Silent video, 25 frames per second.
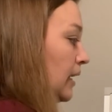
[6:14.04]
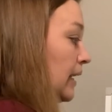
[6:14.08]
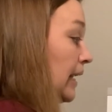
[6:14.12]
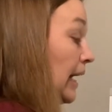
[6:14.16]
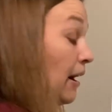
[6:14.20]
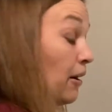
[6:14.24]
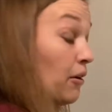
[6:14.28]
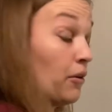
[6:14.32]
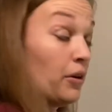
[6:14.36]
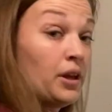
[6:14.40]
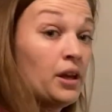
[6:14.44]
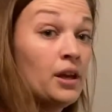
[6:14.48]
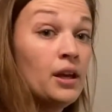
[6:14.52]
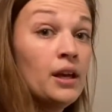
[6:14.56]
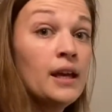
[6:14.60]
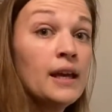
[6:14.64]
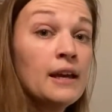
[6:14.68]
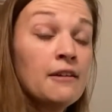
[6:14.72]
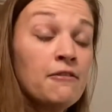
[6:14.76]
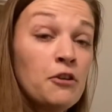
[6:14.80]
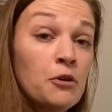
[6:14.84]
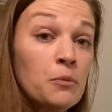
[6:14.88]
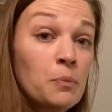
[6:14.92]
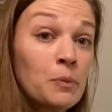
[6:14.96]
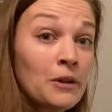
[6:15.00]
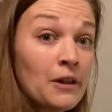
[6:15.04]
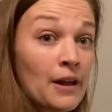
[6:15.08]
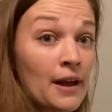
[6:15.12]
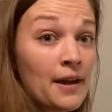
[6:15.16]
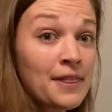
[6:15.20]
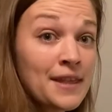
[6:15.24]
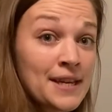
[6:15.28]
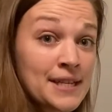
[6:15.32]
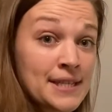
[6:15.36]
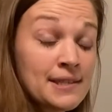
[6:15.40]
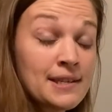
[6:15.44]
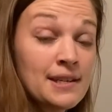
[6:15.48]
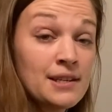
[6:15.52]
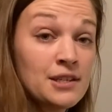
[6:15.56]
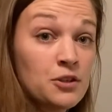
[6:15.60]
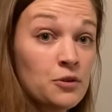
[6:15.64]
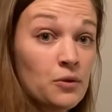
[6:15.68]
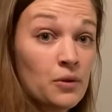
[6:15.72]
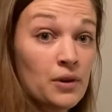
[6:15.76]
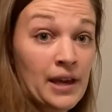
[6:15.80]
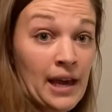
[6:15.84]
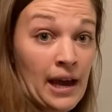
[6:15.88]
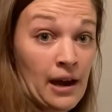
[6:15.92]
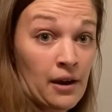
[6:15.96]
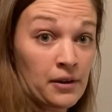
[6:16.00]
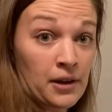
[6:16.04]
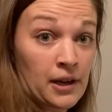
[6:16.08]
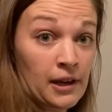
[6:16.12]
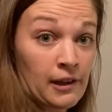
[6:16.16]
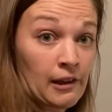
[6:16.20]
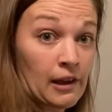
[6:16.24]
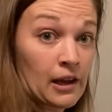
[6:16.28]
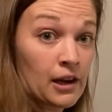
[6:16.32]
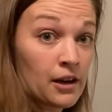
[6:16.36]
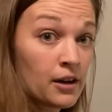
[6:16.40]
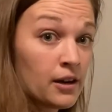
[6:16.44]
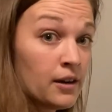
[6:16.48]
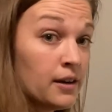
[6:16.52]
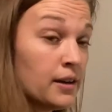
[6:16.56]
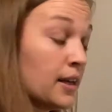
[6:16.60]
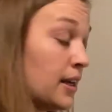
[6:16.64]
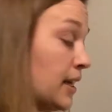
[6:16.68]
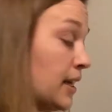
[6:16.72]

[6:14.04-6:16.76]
Now, if you plug this into a calculator